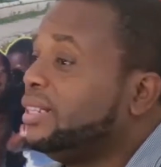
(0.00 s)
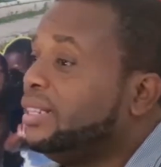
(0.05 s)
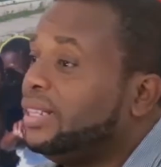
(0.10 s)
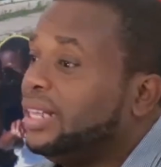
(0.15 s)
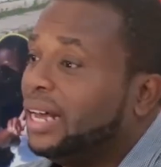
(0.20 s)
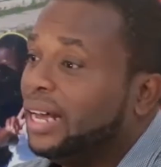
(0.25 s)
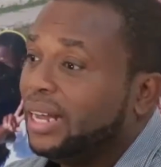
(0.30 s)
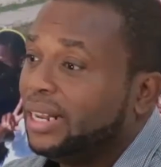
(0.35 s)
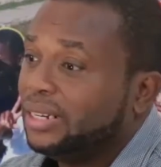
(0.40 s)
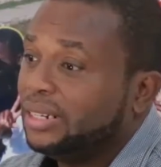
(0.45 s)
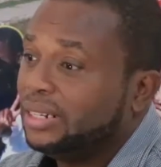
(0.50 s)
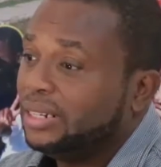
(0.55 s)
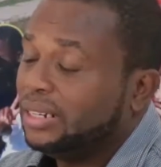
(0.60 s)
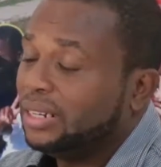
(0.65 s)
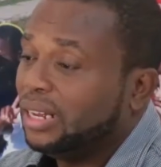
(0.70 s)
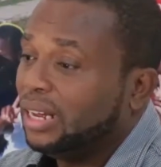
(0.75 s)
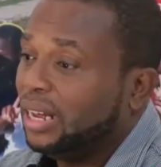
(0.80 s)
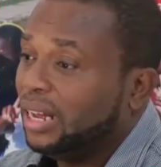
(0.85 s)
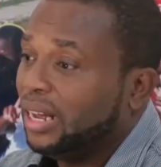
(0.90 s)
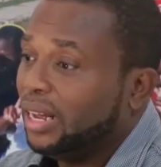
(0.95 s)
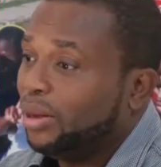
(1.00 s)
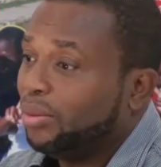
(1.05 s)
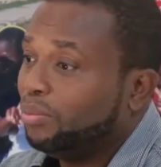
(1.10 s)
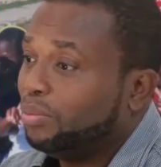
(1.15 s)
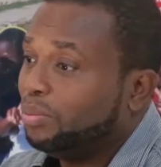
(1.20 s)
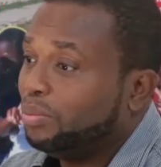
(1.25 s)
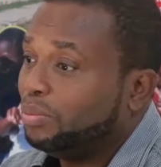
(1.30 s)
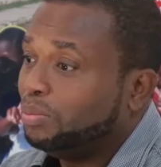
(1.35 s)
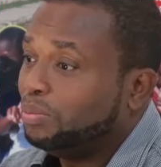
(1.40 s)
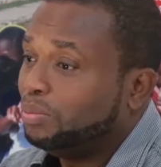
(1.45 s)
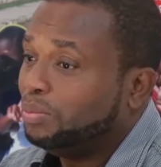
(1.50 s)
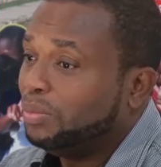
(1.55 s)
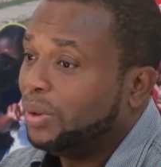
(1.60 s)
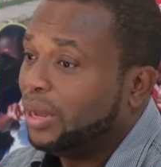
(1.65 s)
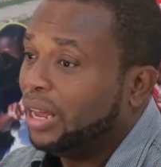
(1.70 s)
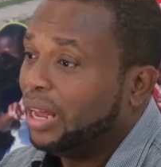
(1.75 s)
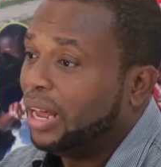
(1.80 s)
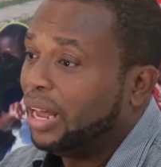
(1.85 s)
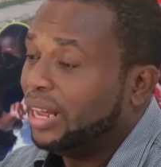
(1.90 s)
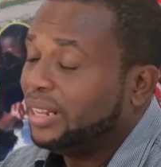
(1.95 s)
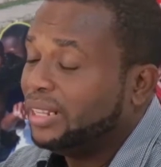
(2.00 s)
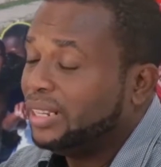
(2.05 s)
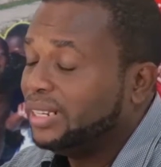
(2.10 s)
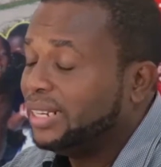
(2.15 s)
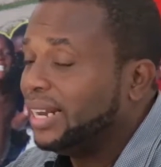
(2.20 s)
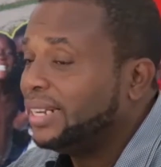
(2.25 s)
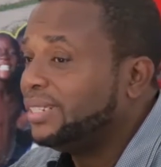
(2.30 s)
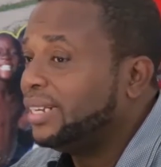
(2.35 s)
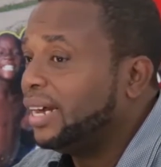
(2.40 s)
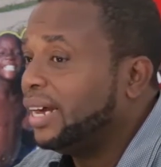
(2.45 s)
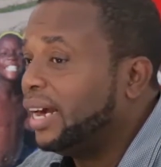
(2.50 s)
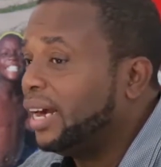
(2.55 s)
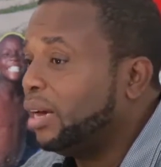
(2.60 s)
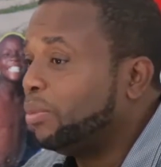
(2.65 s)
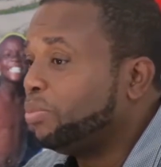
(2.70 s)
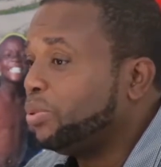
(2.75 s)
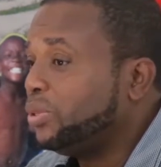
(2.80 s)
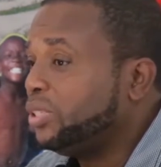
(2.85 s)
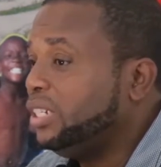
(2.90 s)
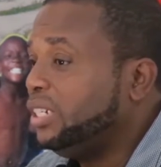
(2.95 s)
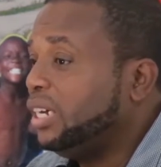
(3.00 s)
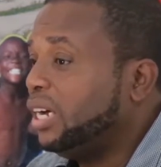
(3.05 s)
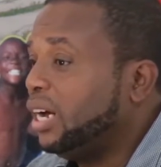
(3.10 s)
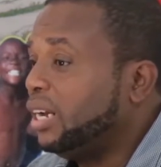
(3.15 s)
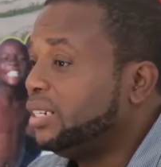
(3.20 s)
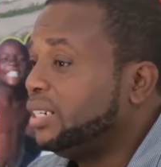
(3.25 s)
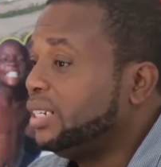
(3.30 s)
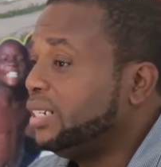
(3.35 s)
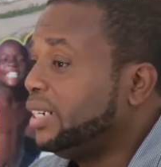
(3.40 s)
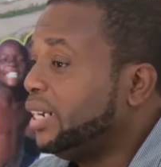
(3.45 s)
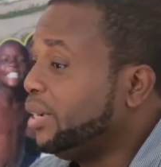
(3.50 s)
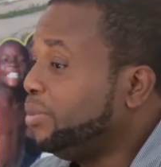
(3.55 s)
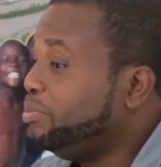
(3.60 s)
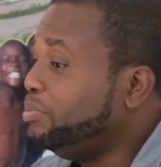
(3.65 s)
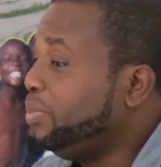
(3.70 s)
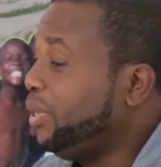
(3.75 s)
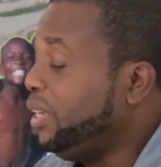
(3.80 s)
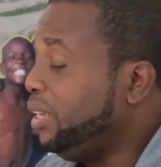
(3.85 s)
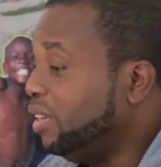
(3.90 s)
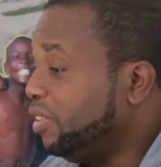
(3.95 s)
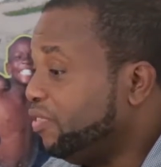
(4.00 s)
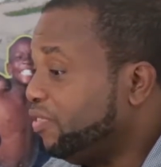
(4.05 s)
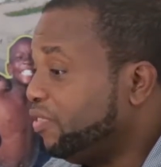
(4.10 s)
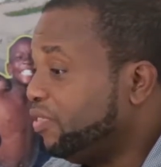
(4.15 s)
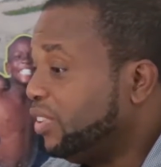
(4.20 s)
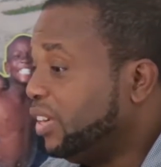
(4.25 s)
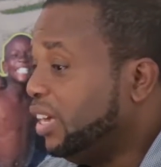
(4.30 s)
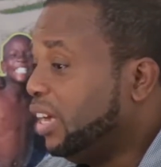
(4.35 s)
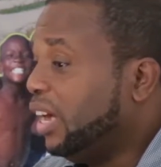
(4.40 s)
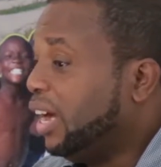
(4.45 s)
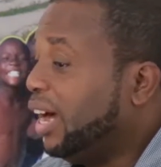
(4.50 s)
than, I think it has a higher protein content than beef